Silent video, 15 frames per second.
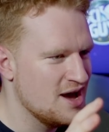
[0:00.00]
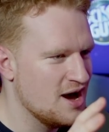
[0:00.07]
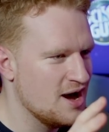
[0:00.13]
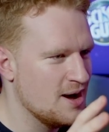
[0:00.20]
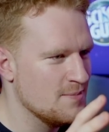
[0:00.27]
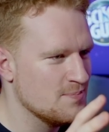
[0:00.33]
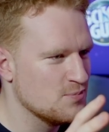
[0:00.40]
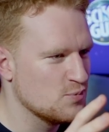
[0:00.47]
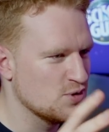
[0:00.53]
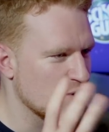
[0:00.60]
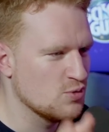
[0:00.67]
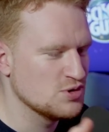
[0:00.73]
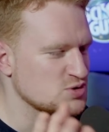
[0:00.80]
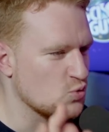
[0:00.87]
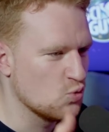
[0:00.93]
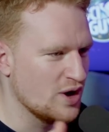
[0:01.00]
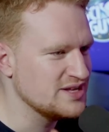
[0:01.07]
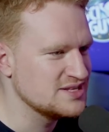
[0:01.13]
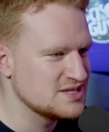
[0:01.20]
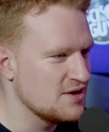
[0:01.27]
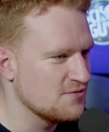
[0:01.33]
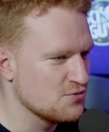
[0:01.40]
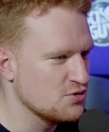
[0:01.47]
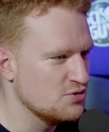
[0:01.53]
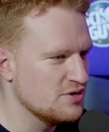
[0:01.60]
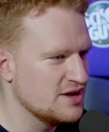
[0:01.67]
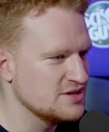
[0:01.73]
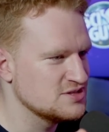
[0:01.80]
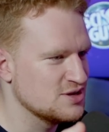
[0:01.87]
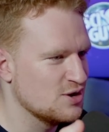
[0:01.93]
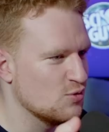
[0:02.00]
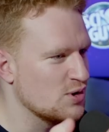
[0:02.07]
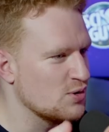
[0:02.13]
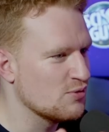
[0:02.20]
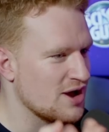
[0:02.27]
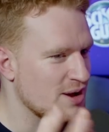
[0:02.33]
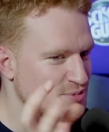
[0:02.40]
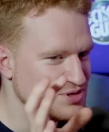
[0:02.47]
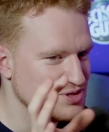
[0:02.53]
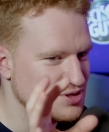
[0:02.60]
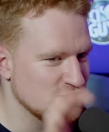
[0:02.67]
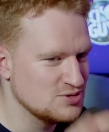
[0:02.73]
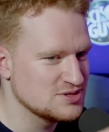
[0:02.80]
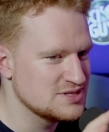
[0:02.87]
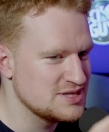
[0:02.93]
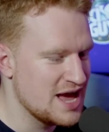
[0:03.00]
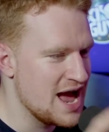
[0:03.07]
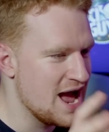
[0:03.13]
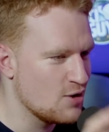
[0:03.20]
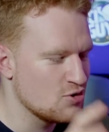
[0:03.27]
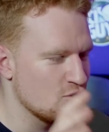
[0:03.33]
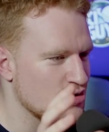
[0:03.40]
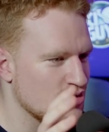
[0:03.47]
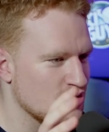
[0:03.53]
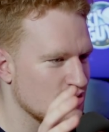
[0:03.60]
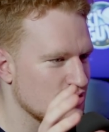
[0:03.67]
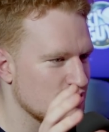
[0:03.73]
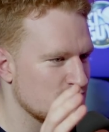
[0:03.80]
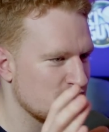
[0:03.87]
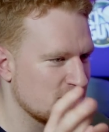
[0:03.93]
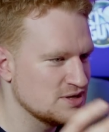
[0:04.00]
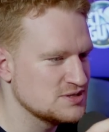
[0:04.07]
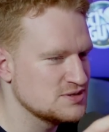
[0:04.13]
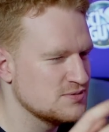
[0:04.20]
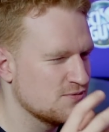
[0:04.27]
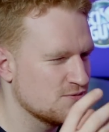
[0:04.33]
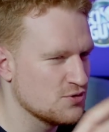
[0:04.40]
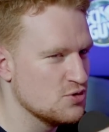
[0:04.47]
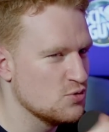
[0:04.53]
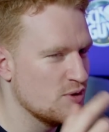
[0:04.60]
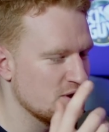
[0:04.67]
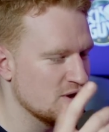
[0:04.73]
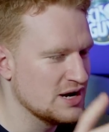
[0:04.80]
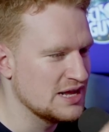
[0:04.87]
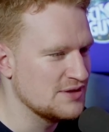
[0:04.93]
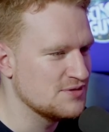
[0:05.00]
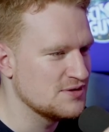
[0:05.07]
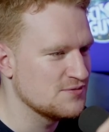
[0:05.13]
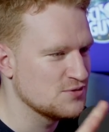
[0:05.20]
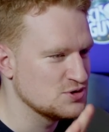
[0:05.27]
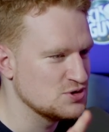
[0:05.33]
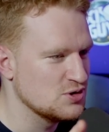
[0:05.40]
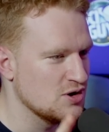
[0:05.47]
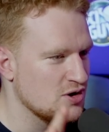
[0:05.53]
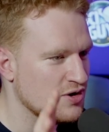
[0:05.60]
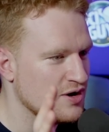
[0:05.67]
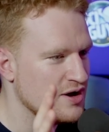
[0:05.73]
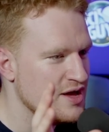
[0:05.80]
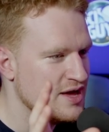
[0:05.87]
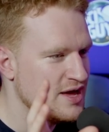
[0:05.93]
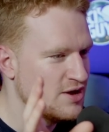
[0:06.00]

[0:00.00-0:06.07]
Um, we don't want to waste that fruit, and so we were able to use that alcohol because fruit, when you leave it for too long,